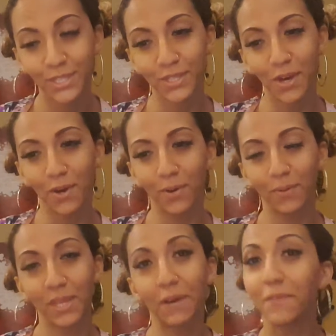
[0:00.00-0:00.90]
So
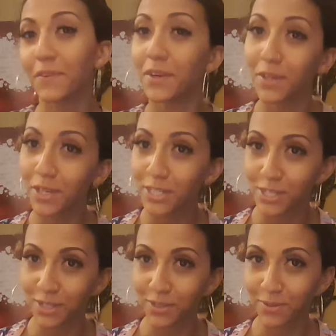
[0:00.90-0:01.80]
without further
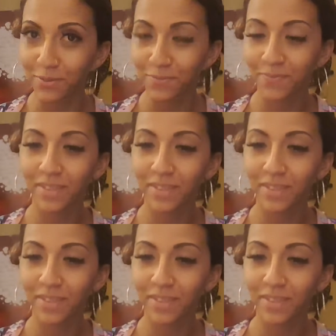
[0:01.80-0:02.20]
ado,